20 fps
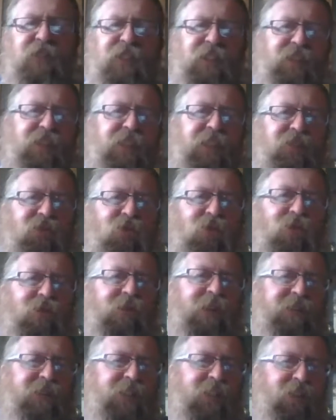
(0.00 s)
just
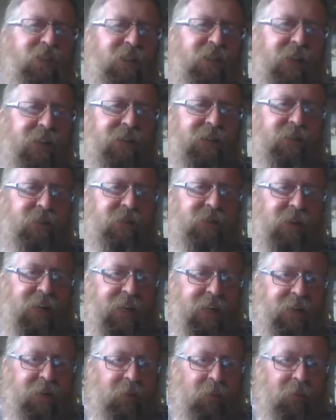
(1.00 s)
ignore it until it goes
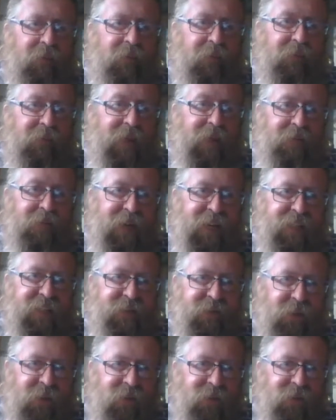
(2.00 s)
away. But
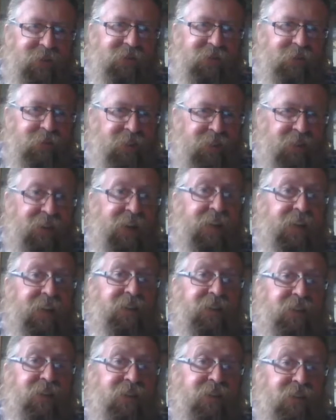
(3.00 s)
it's gone from strength
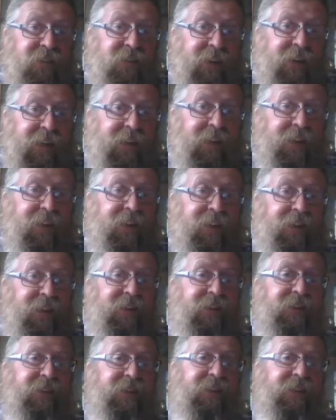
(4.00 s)
to strength,
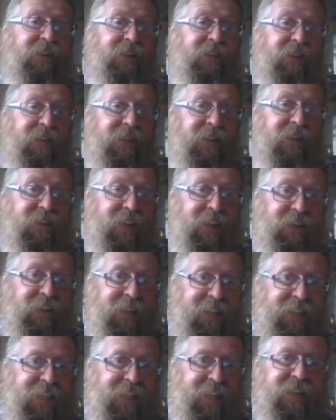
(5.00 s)
and
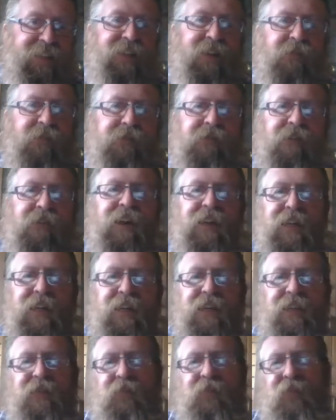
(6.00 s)
they're getting
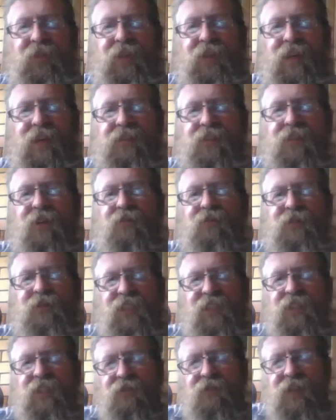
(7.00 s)
afraid. And there's
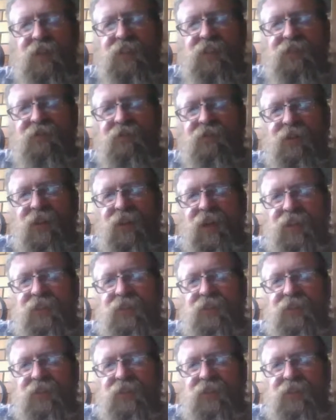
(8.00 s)
obviously a reason for